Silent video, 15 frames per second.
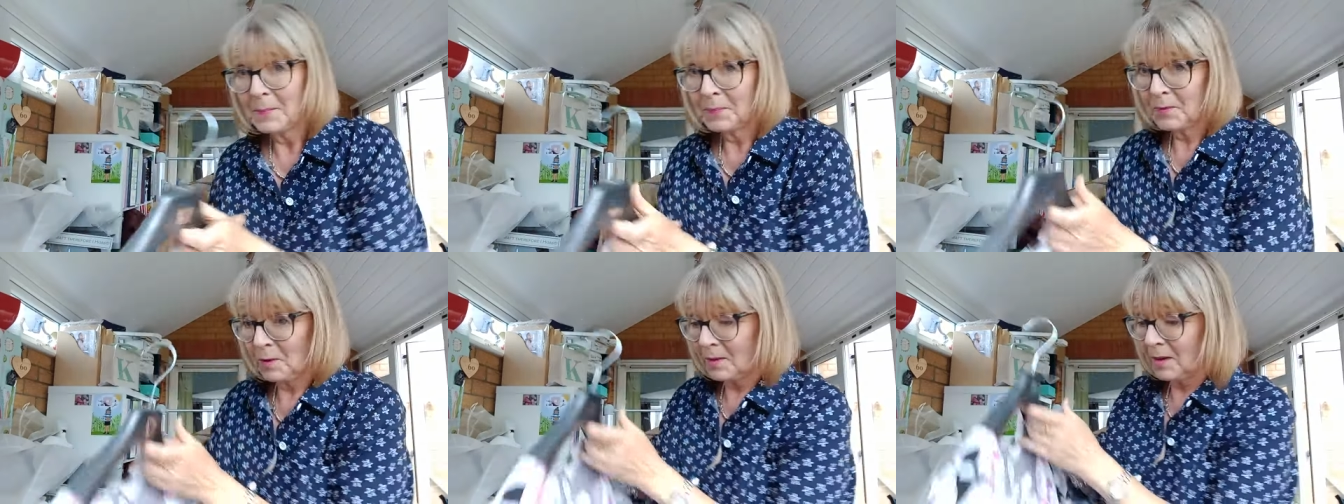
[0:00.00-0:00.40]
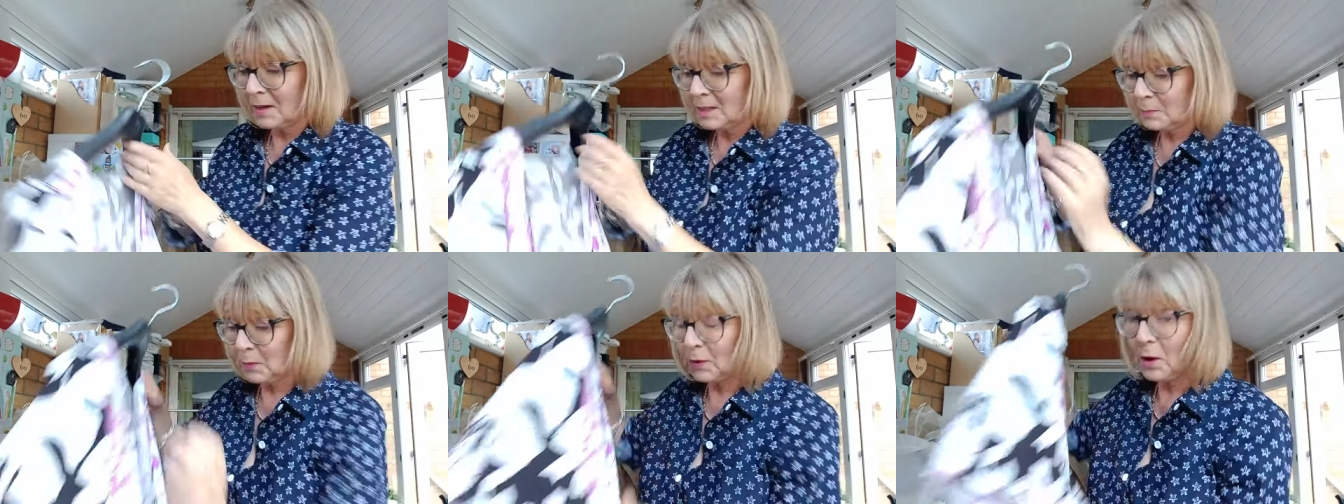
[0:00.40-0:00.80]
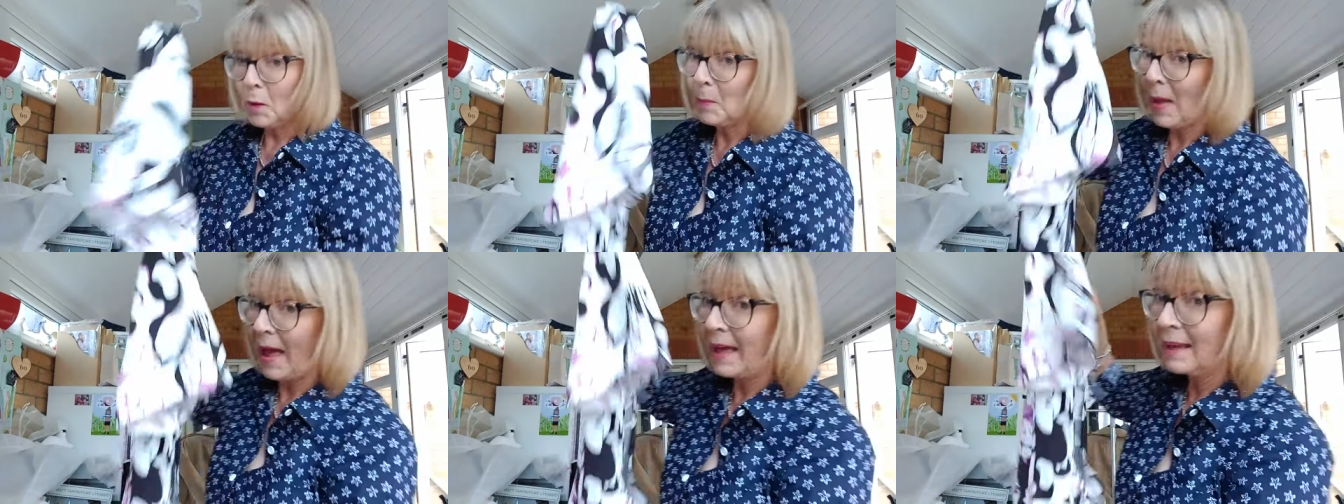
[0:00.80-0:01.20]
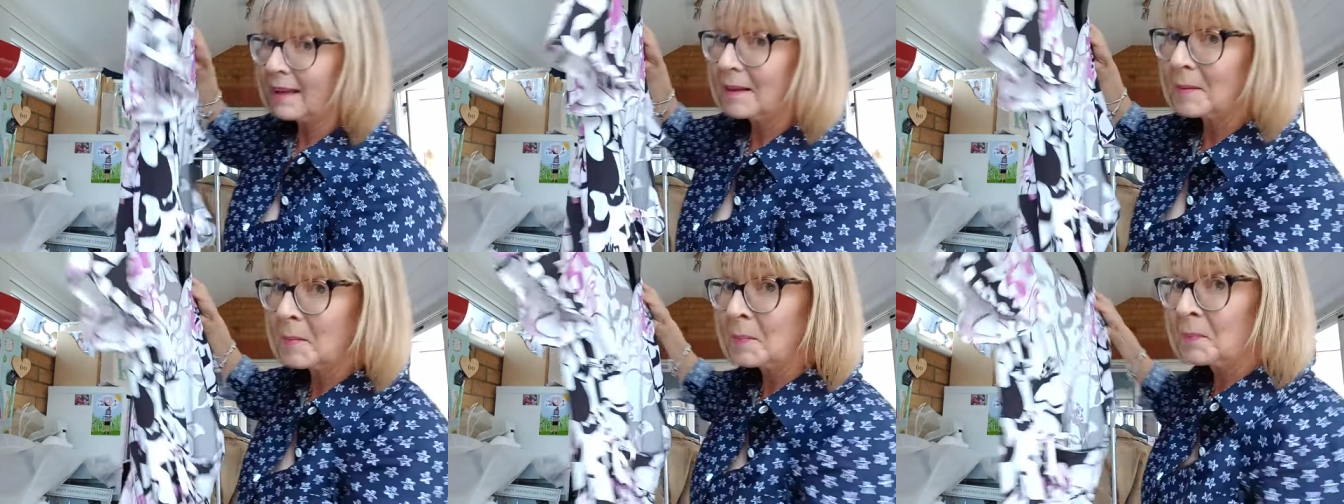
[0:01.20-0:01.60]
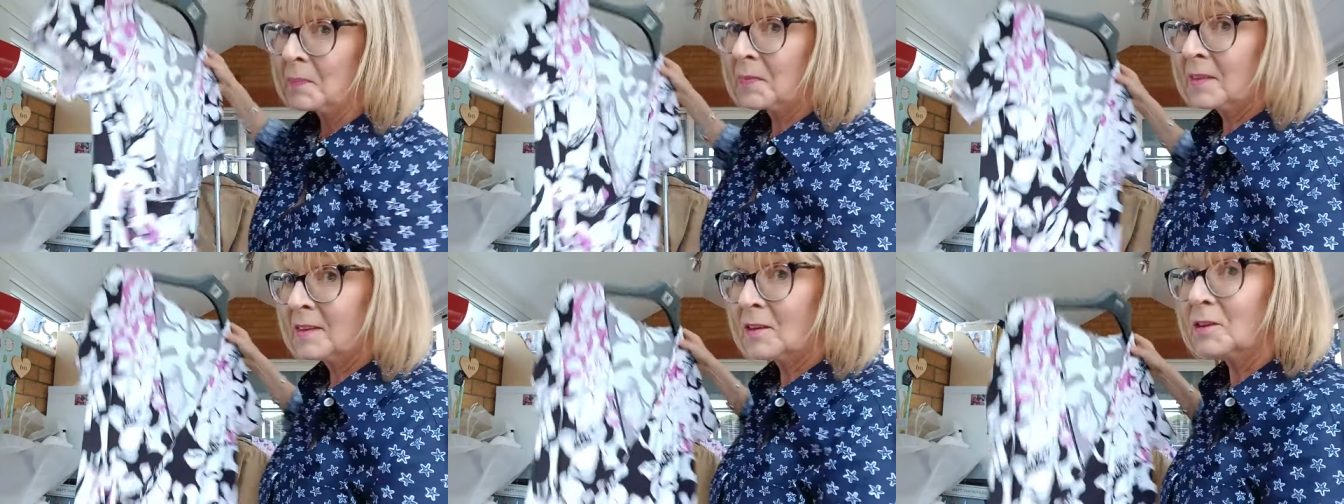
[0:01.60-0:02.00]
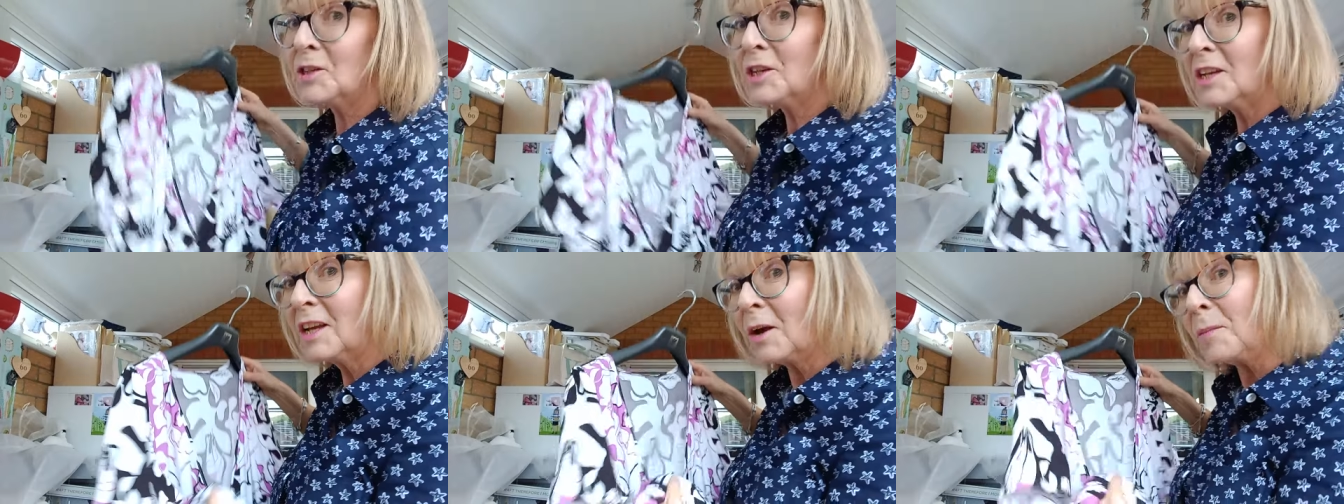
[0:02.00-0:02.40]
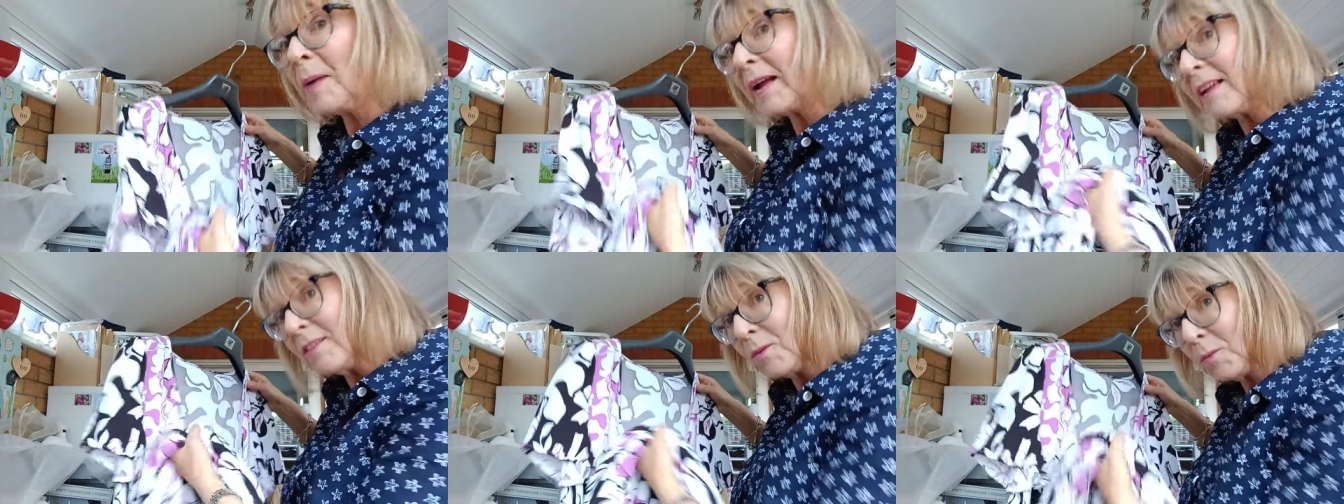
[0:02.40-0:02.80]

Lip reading: So I'm going to put her back so she can go back in the